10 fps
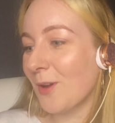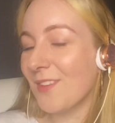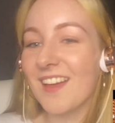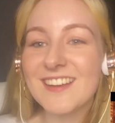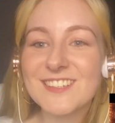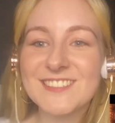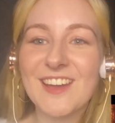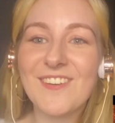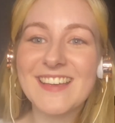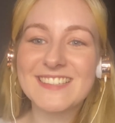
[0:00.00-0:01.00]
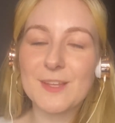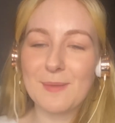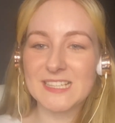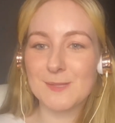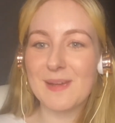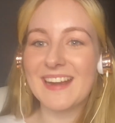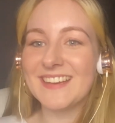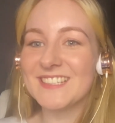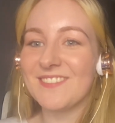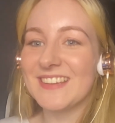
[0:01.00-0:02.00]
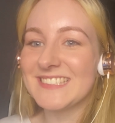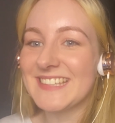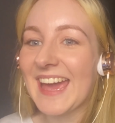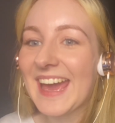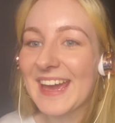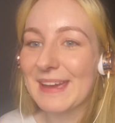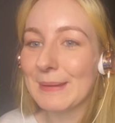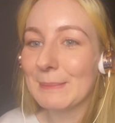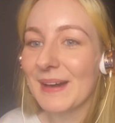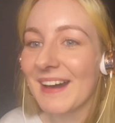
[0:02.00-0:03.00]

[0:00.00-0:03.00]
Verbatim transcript: god, I just noticed the misspellings of his name.